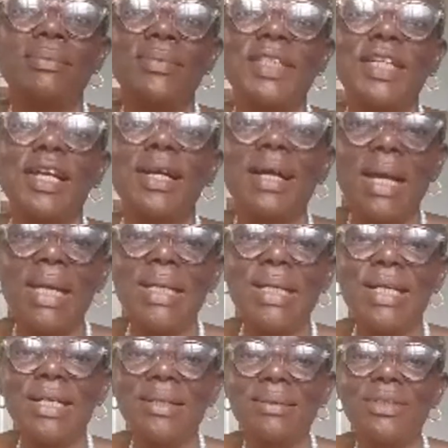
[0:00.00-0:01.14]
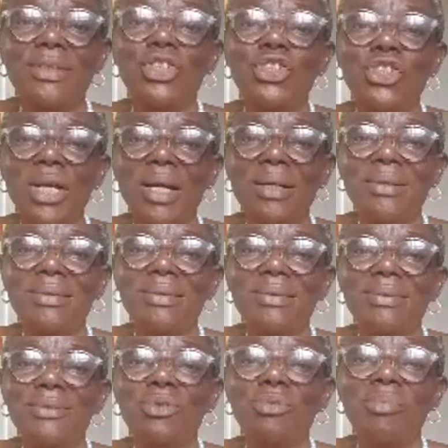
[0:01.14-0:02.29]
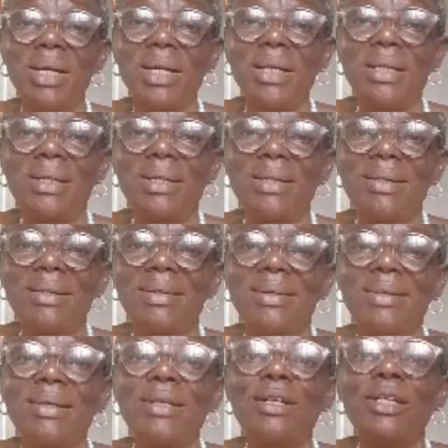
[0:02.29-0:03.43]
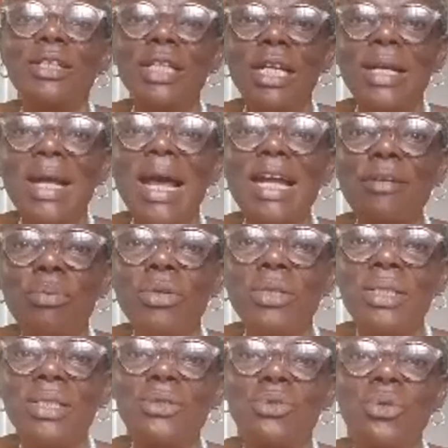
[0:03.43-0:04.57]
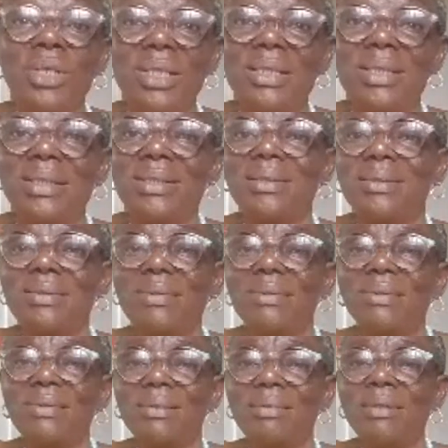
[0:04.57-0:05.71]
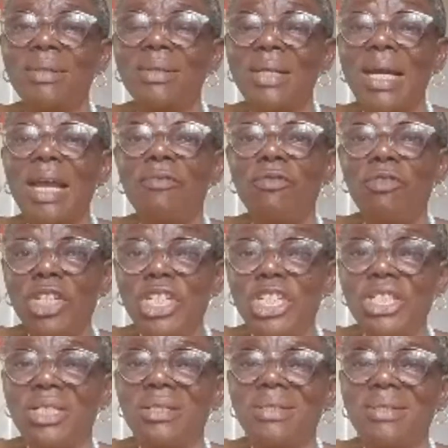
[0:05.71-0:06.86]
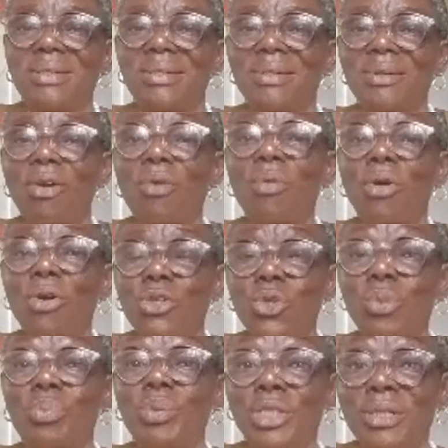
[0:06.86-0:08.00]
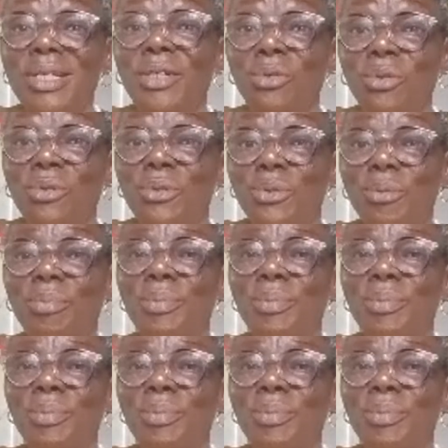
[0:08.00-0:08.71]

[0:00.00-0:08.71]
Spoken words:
garlic, ginger, turmeric, then add protein to it. That fish, ogbono soup is a good soup.